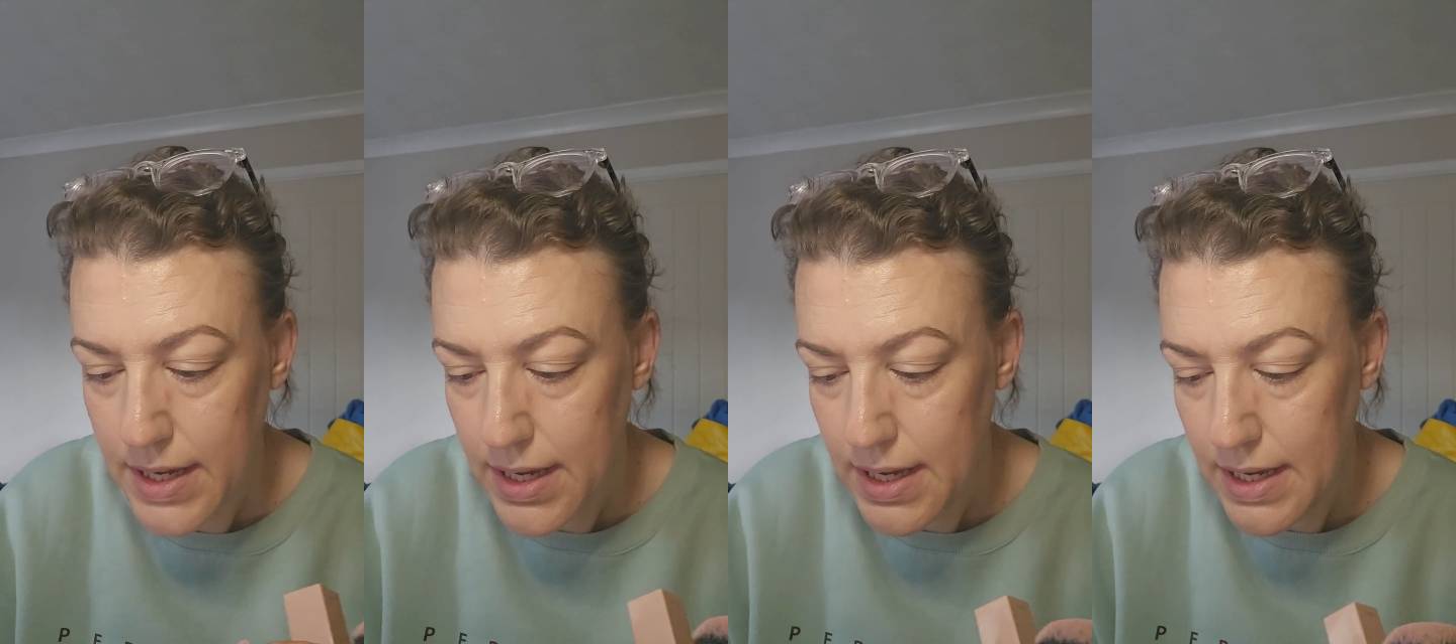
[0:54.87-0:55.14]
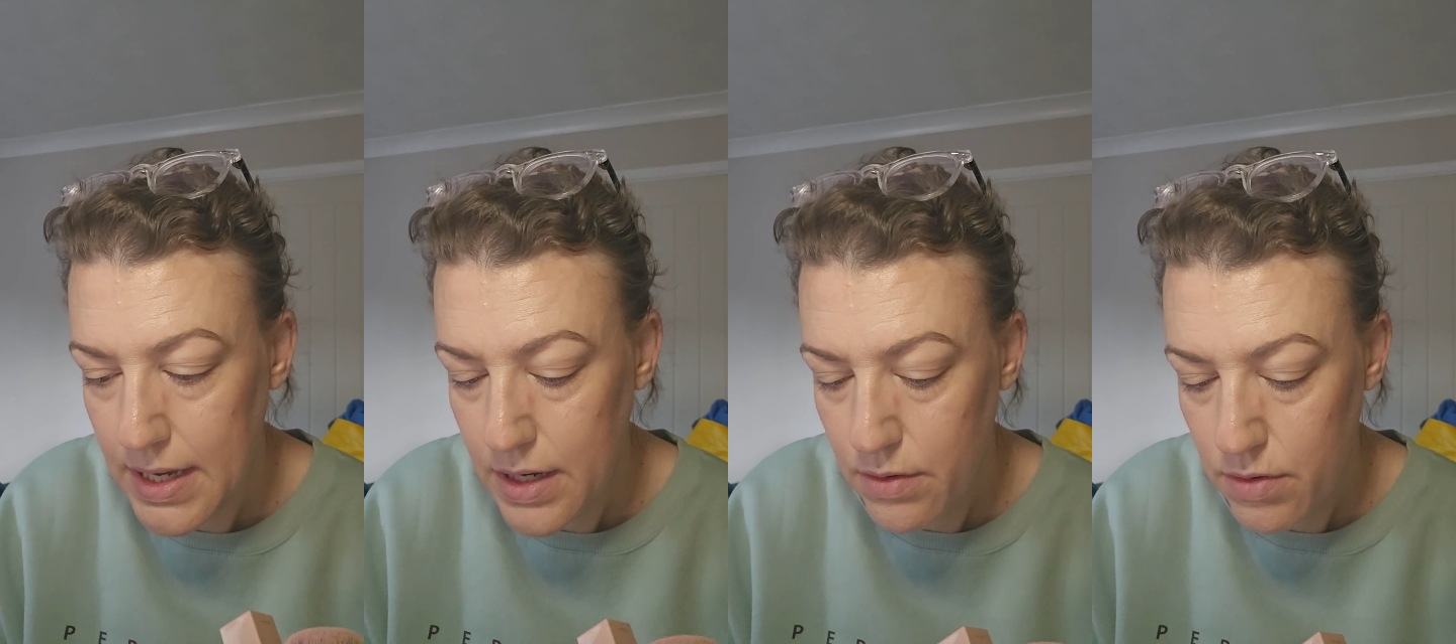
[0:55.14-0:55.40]

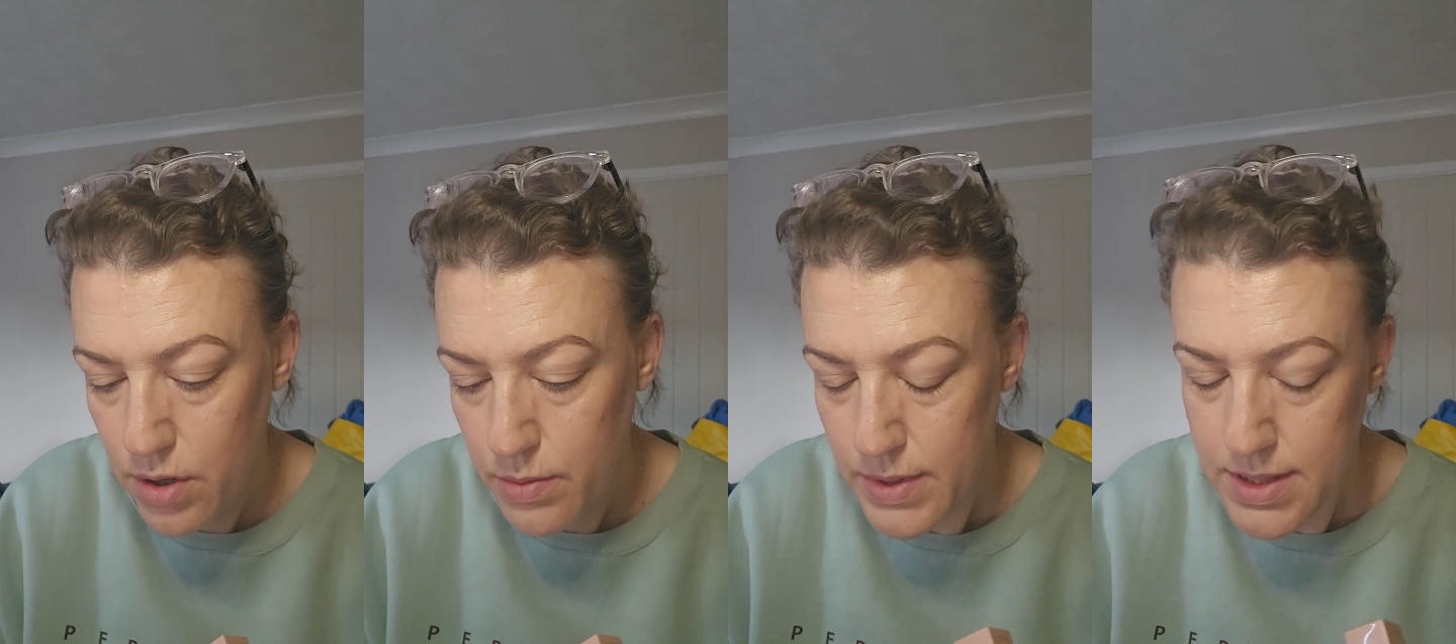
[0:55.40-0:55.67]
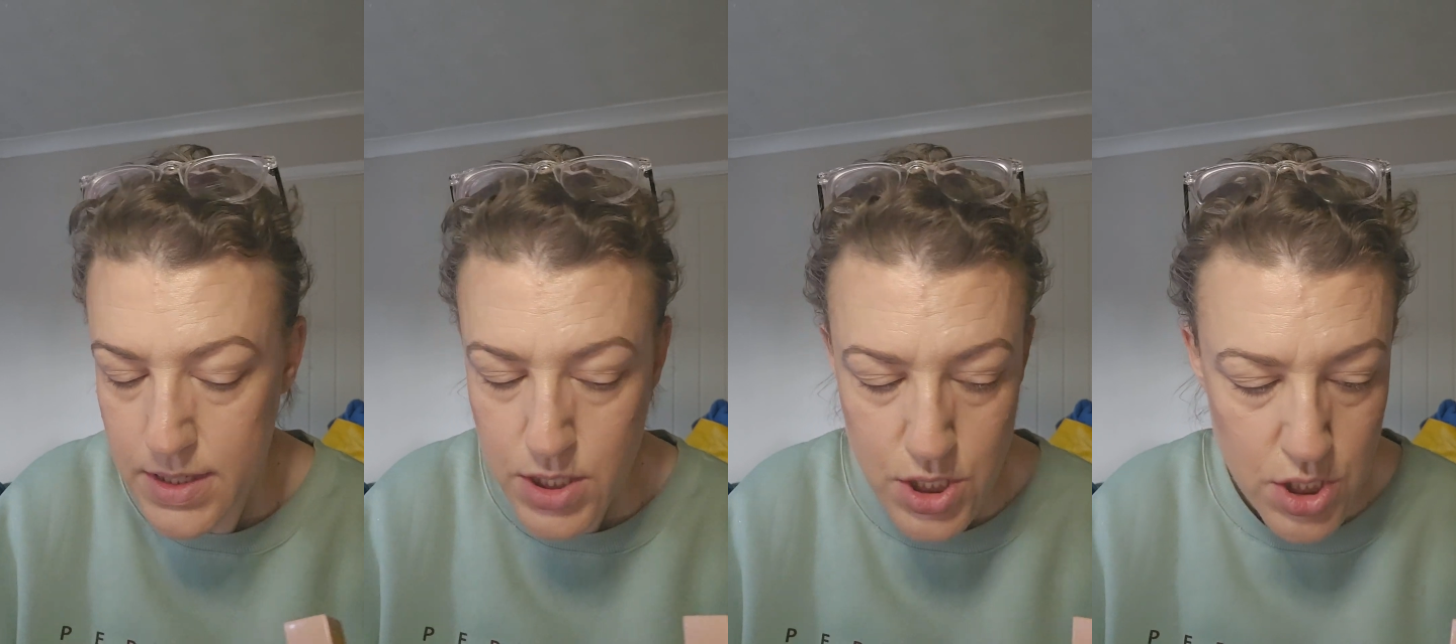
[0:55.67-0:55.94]
Hero
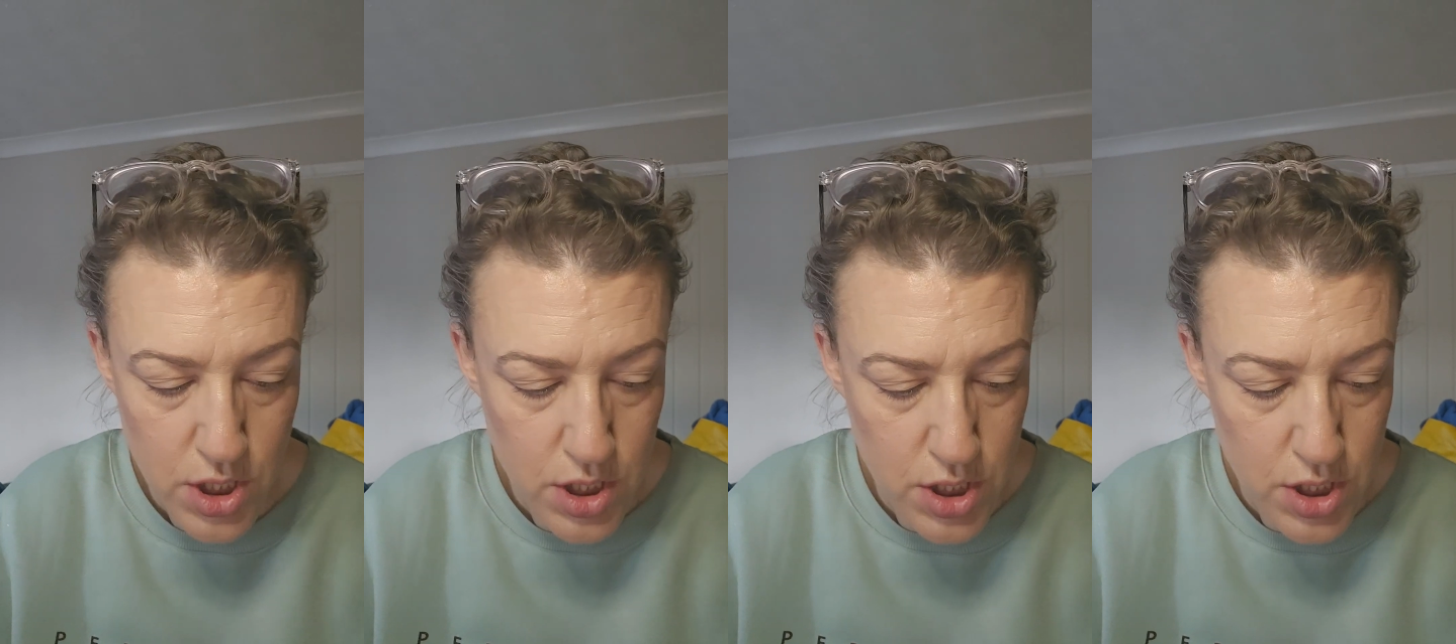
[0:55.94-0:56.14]
in the